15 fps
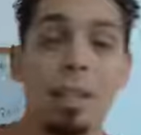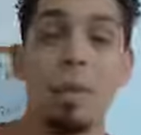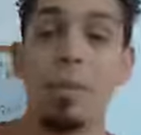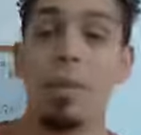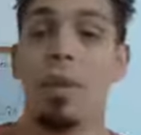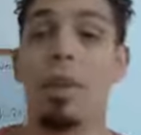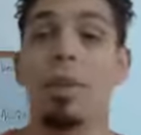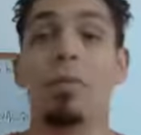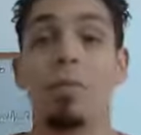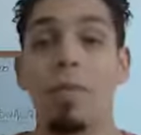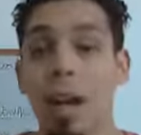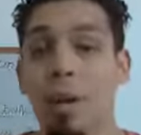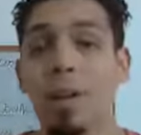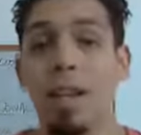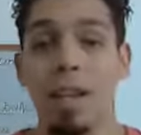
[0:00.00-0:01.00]
people that are
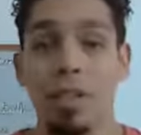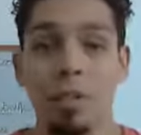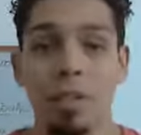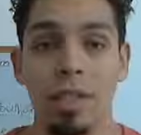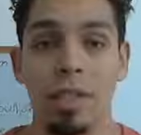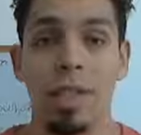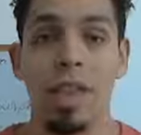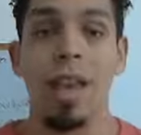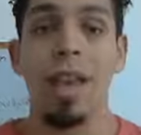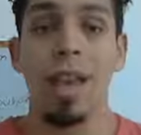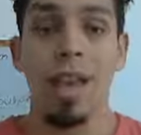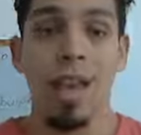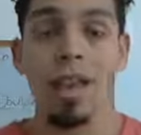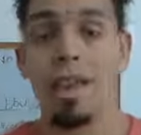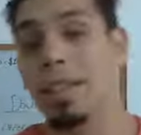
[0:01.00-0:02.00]
very interested
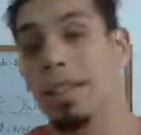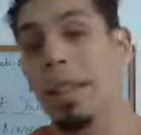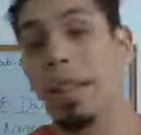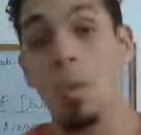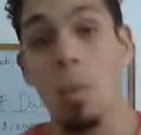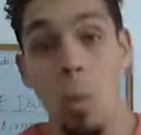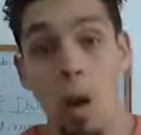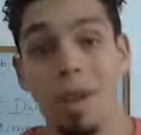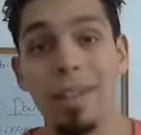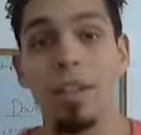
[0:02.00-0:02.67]
in this and they want